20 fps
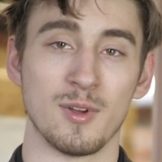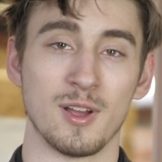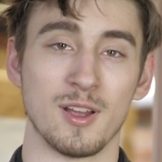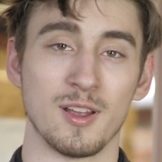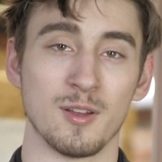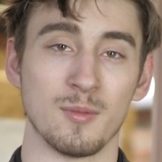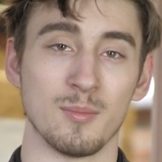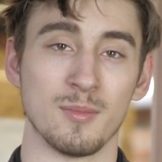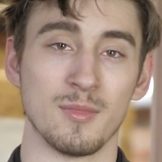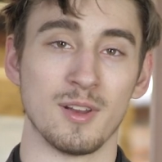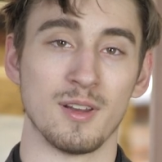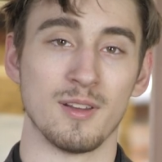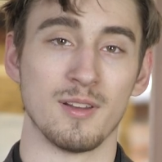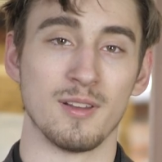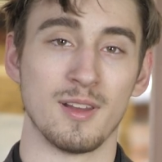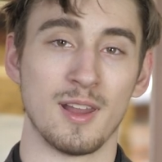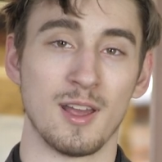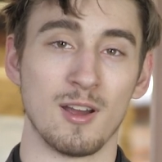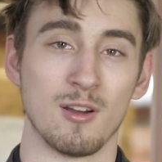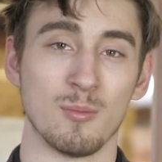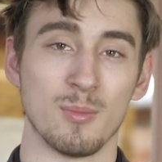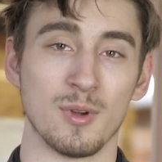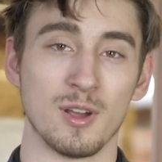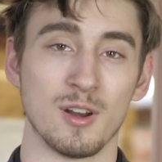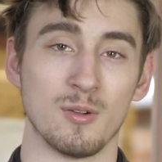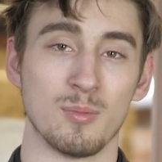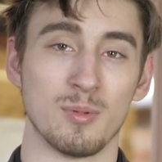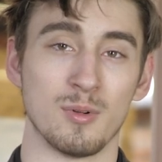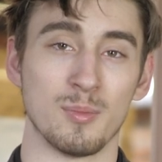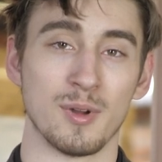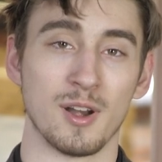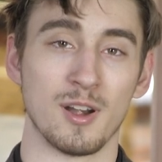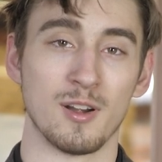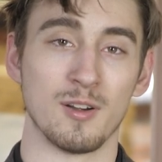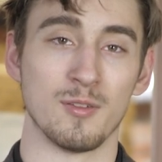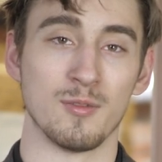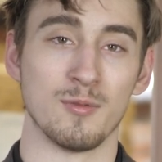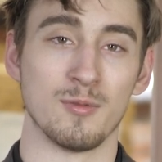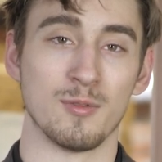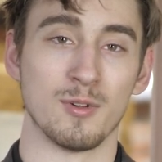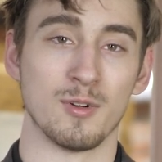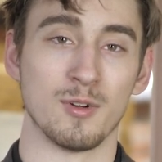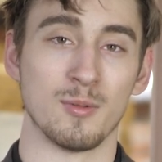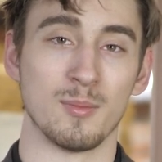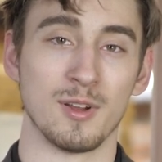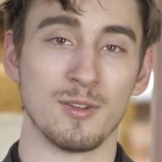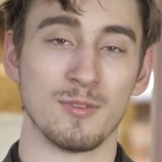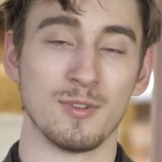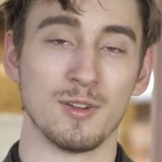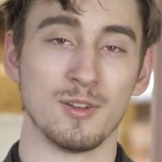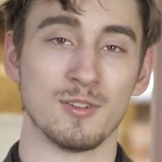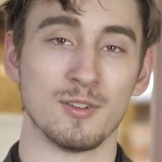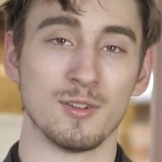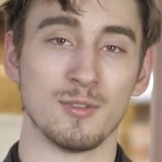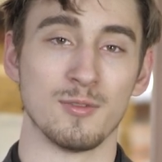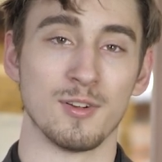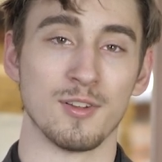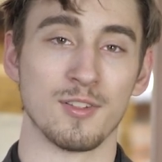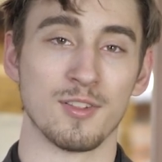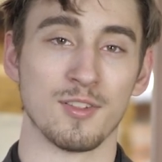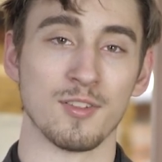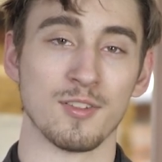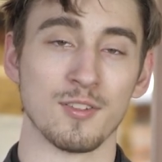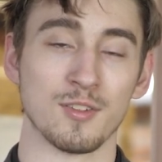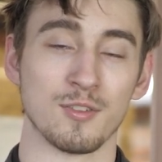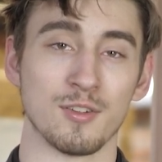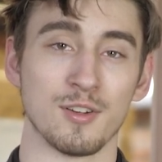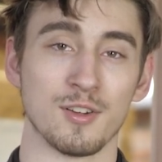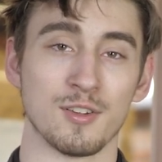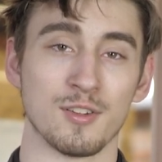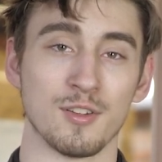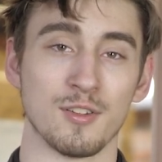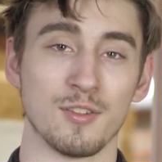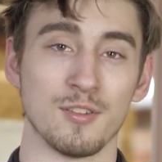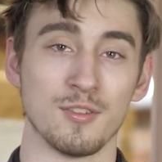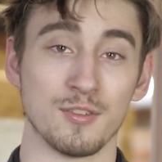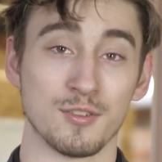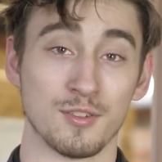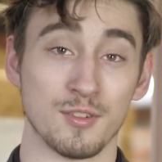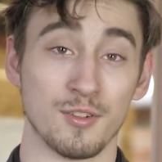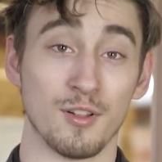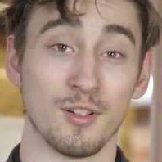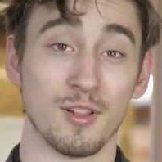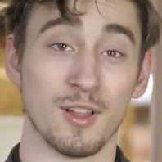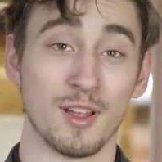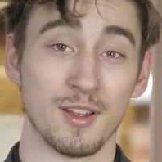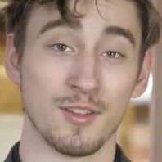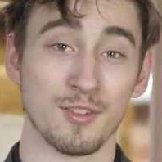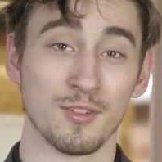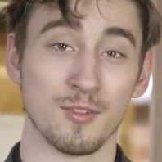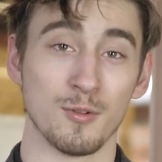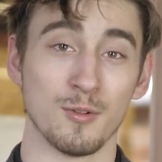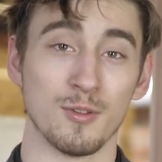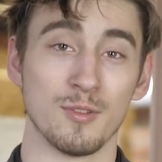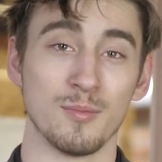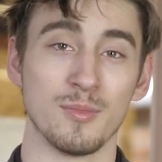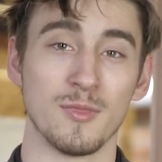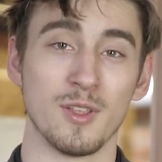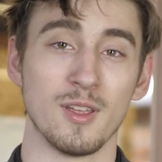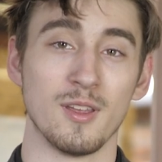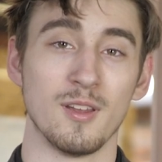I am now better prepared for my future versus a traditional high school.